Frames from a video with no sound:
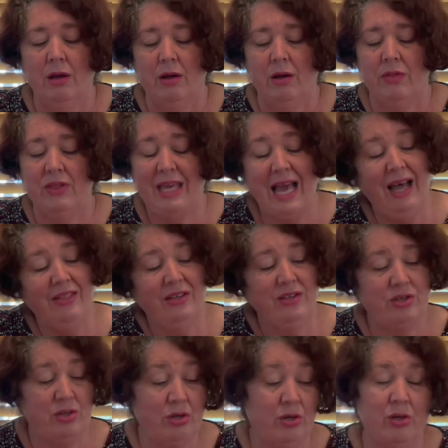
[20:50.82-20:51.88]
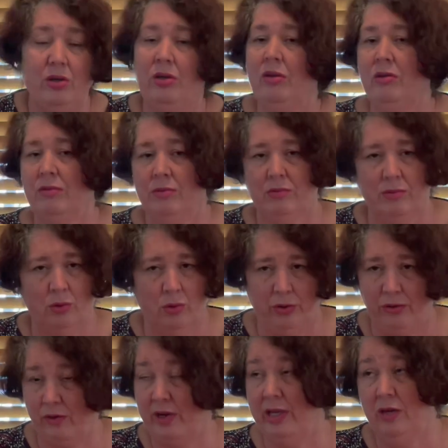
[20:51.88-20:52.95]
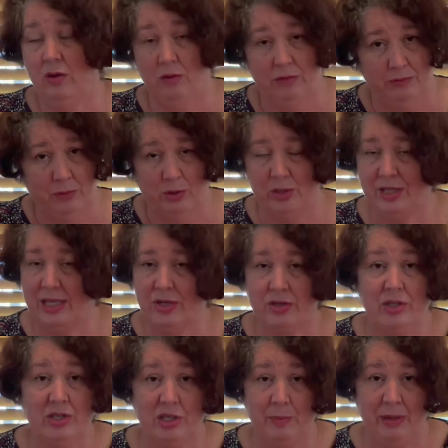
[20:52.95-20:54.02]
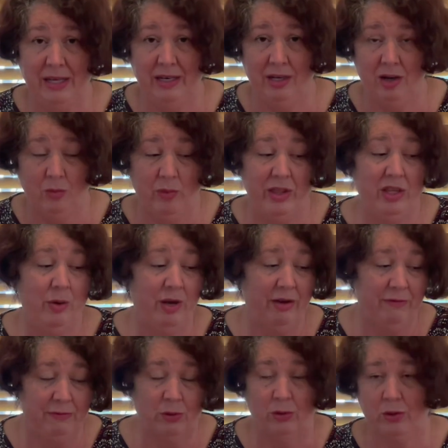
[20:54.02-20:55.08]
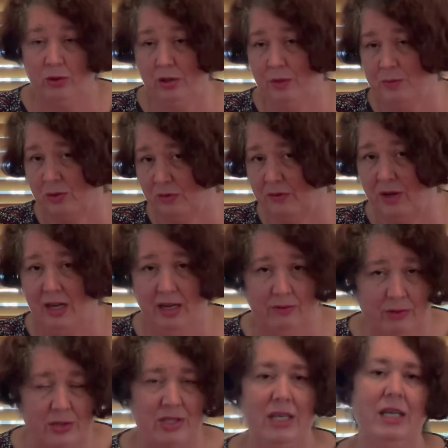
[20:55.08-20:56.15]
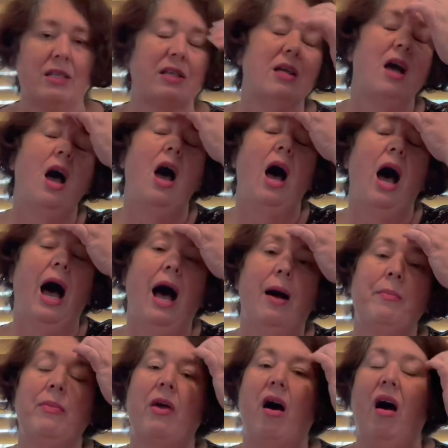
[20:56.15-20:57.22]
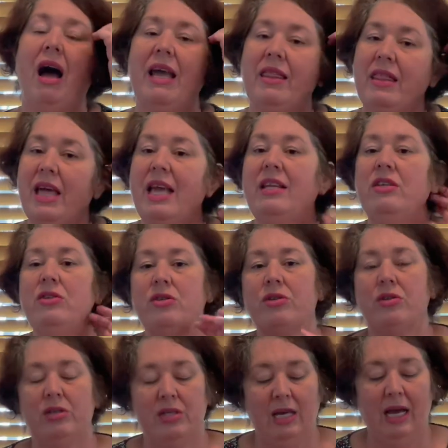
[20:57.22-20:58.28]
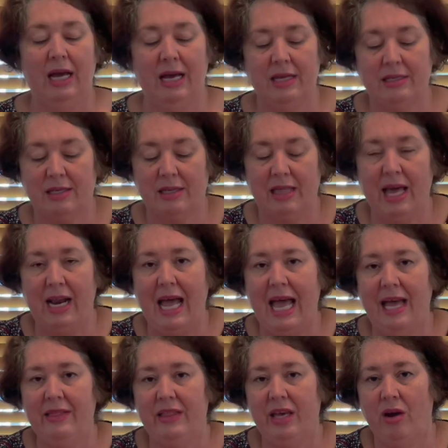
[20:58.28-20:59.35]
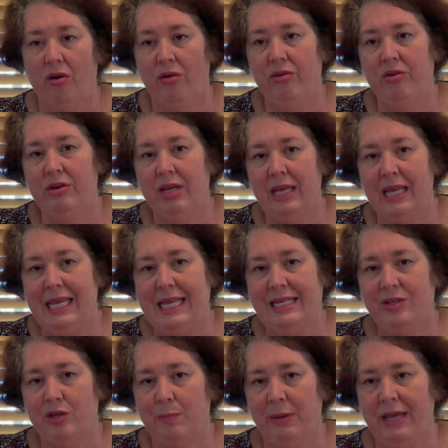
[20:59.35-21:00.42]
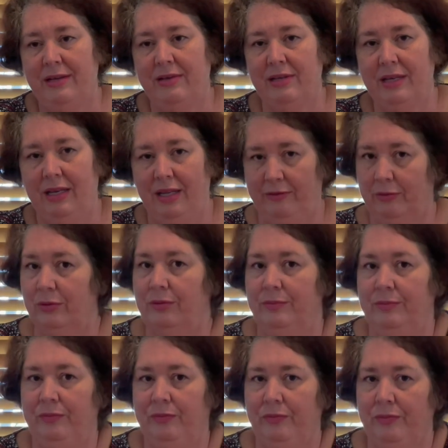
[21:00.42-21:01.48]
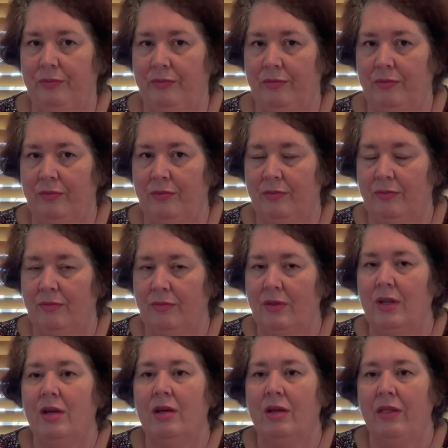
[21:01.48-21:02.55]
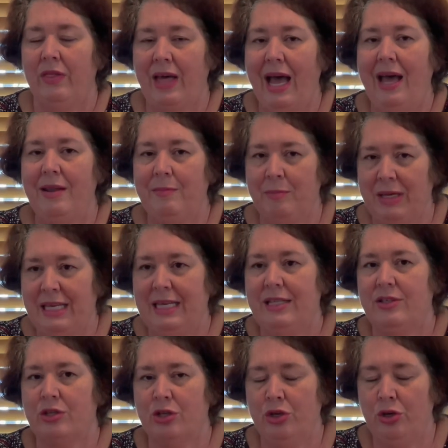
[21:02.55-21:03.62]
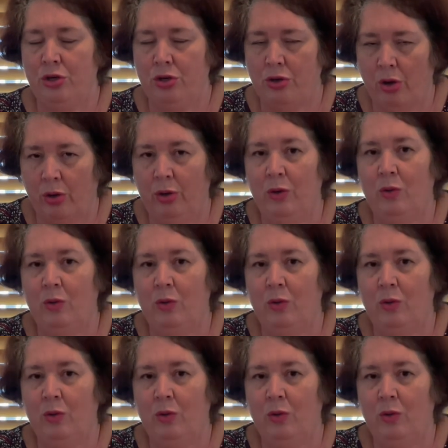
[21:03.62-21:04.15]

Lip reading: The other 2 or 3 or 4 sessions, depending on whether you have 4 groups or 5 or 6, I then do tasks that are at their own independent level. That means no